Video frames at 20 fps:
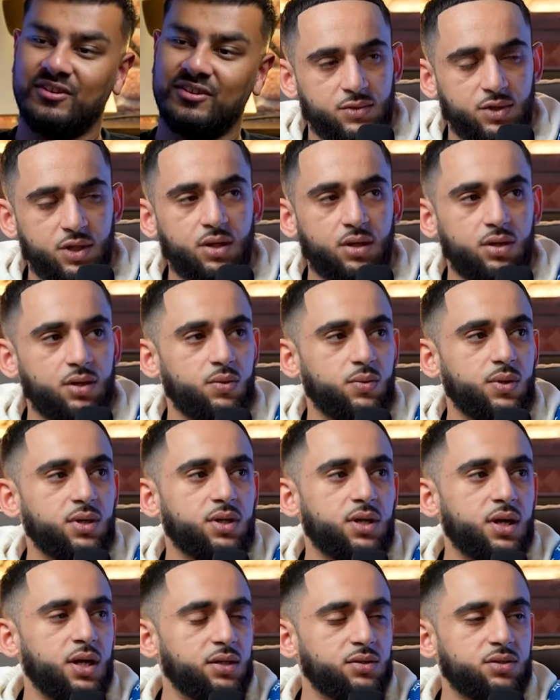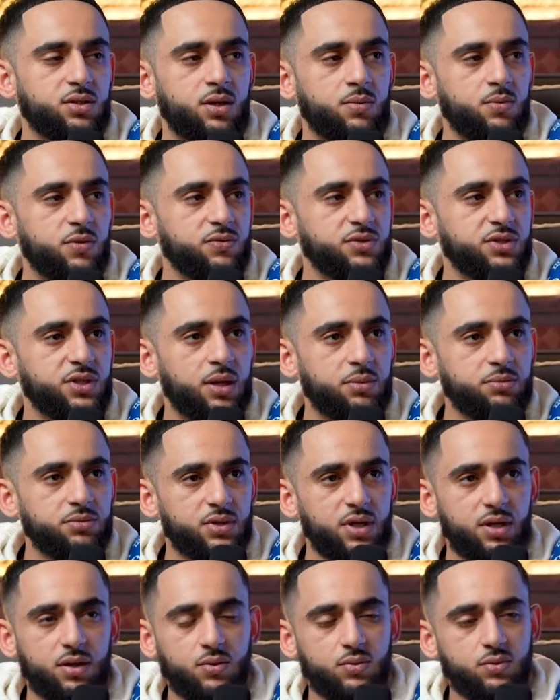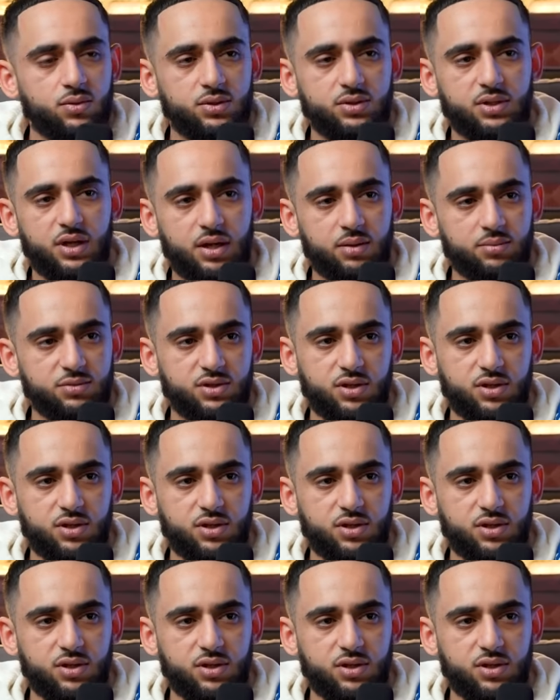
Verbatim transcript: Yeah, when clients come, obviously I'm there all the time,